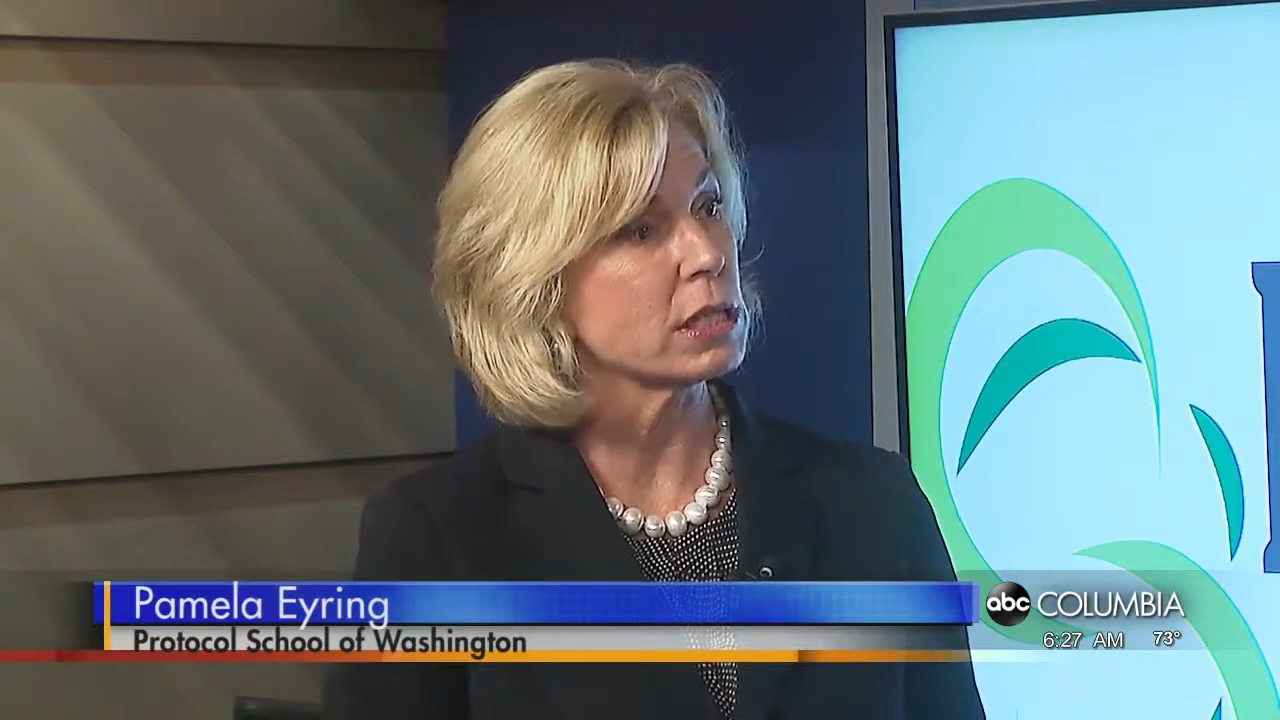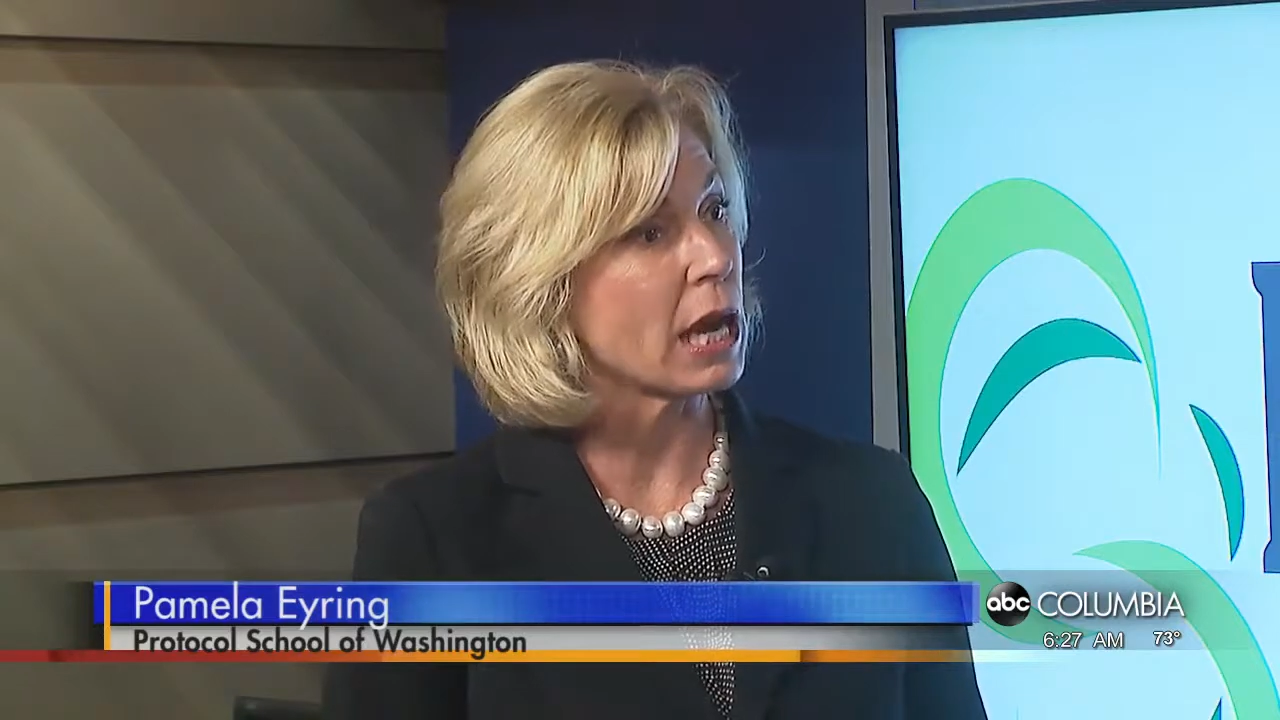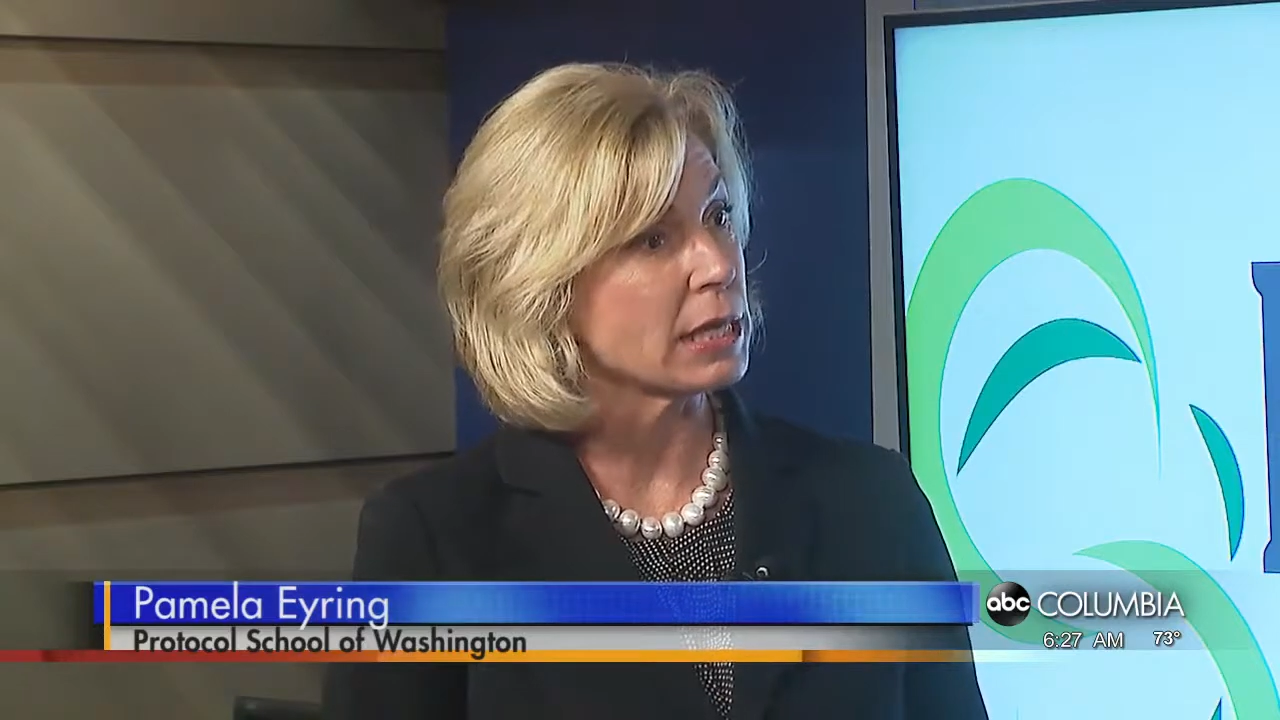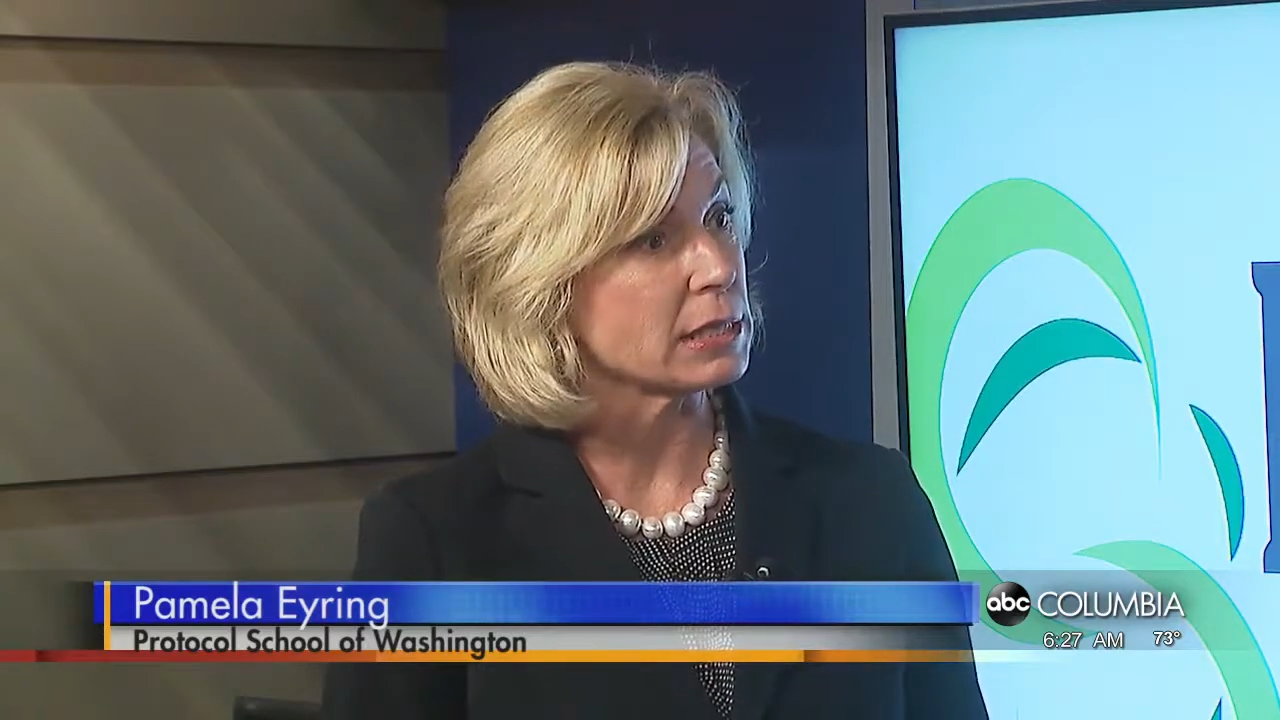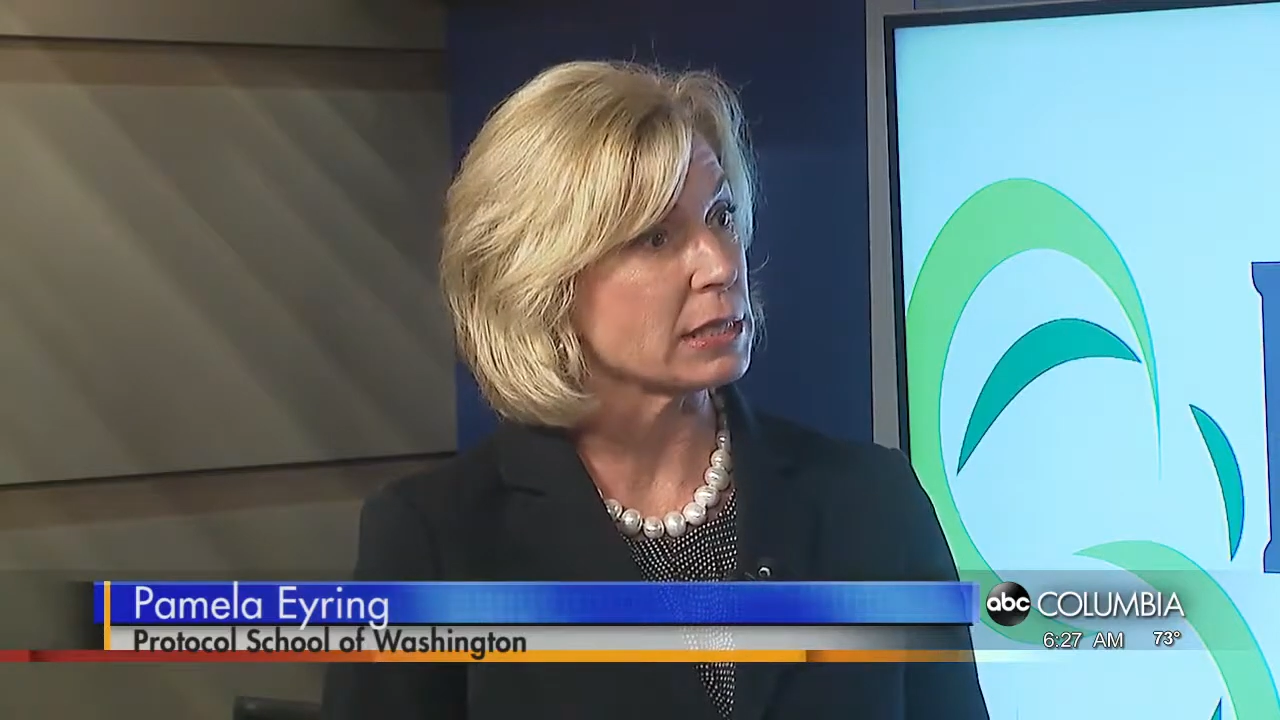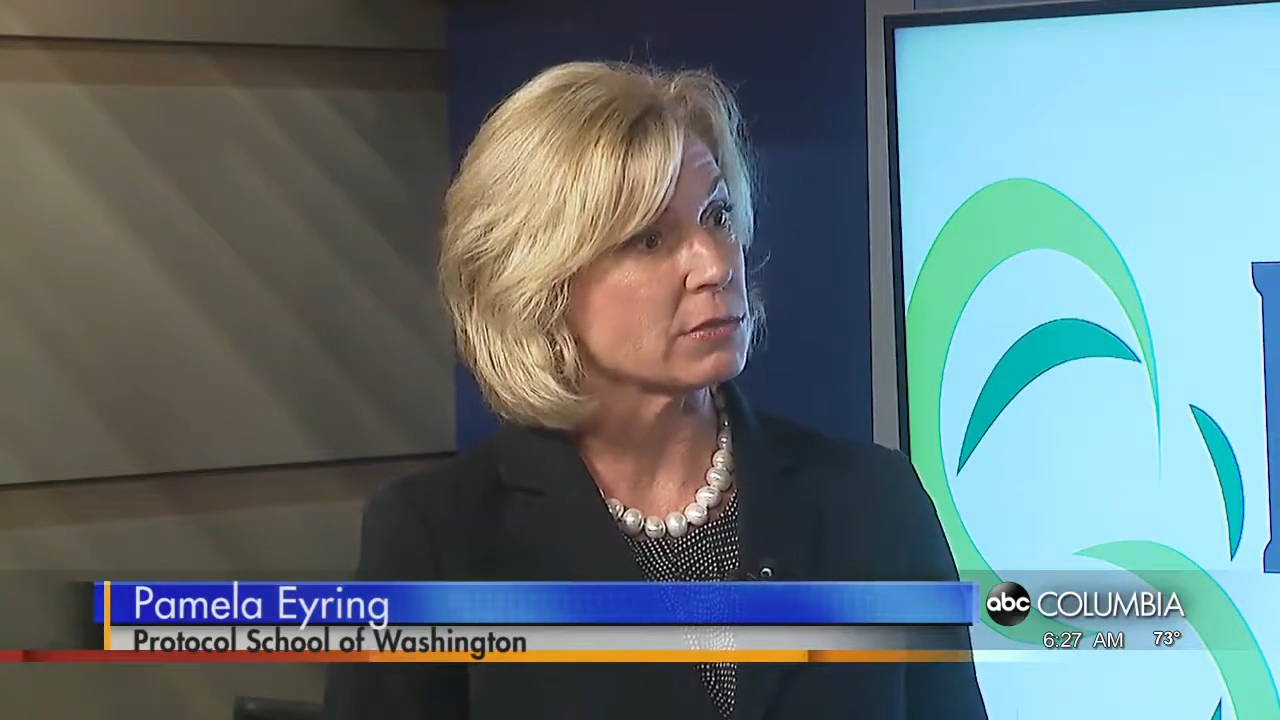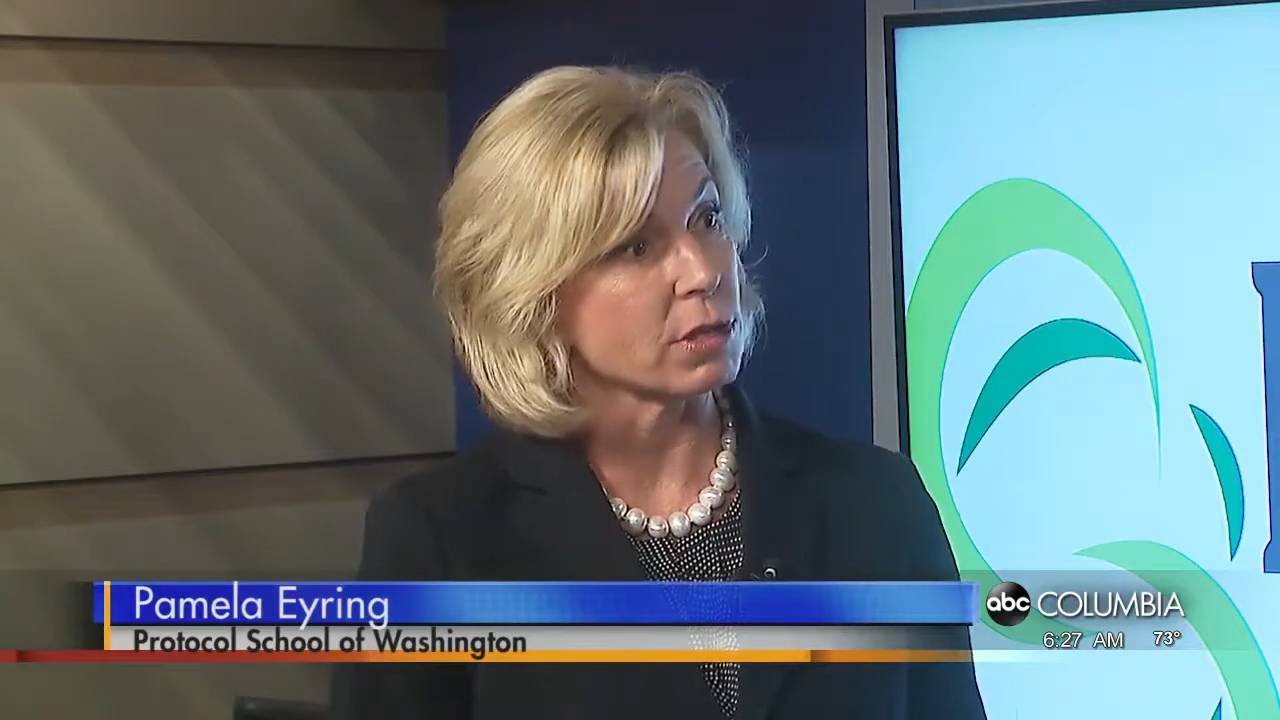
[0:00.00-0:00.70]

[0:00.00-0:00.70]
90s,